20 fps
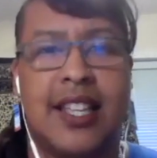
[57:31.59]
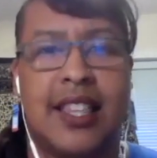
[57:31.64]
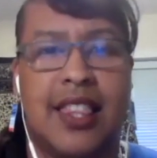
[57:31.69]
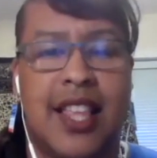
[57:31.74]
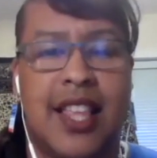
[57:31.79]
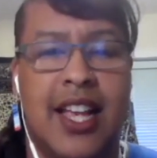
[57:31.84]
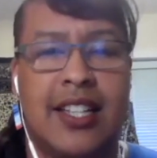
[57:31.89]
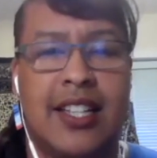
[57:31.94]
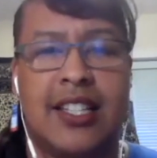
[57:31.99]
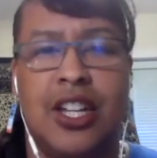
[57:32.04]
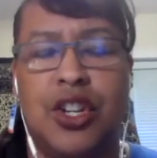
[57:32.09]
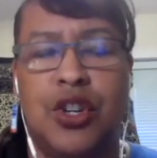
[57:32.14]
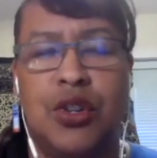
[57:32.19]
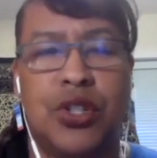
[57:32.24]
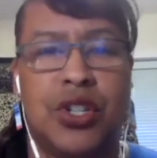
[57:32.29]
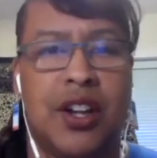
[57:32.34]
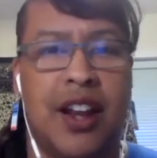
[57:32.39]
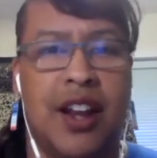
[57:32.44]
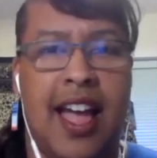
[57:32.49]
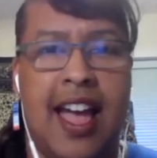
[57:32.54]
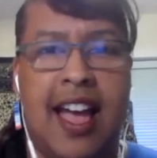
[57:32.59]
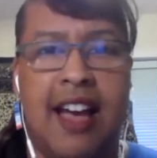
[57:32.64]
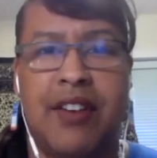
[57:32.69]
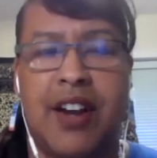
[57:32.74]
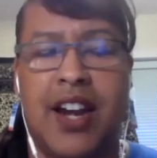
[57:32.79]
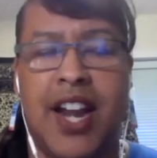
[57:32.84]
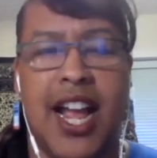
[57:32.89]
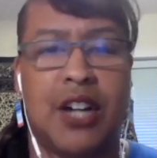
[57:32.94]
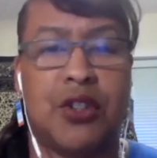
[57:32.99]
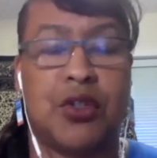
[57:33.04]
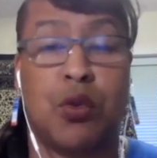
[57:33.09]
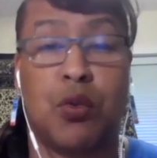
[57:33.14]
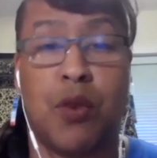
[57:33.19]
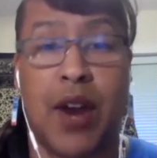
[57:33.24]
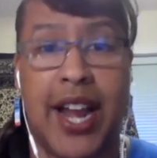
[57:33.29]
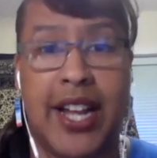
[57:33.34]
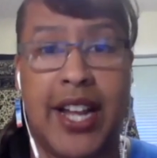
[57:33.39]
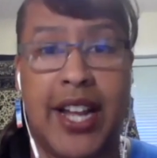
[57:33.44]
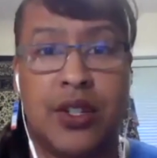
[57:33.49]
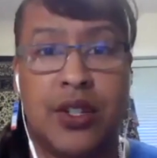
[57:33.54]
to things that you should have a natural
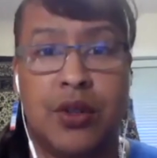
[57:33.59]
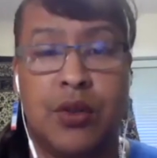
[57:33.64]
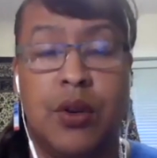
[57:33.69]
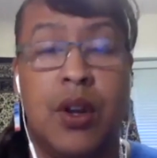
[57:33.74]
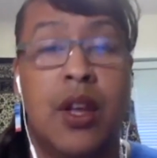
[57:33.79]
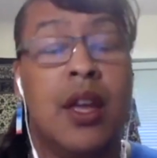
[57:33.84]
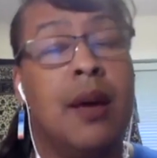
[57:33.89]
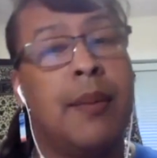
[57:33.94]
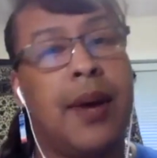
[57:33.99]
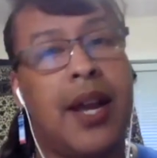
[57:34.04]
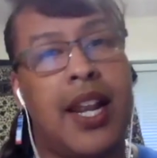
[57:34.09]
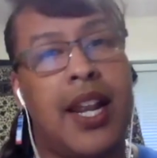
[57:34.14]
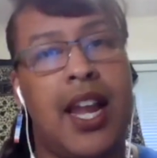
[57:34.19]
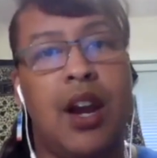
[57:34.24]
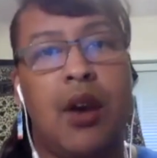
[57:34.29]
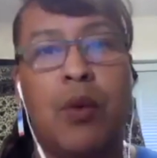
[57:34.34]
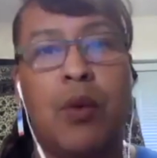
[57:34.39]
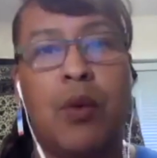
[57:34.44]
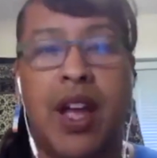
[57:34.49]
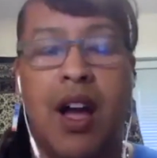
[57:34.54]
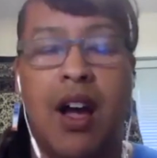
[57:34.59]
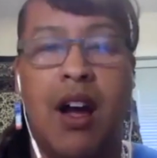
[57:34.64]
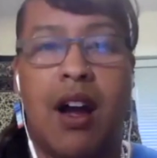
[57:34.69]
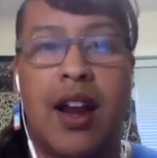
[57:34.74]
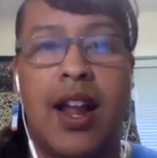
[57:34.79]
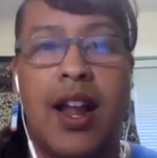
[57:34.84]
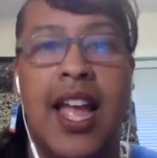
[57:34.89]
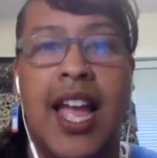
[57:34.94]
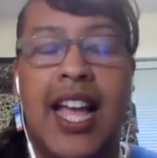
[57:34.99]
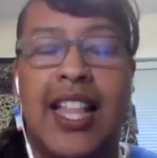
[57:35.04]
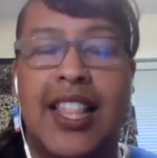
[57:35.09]
right to, but here we are.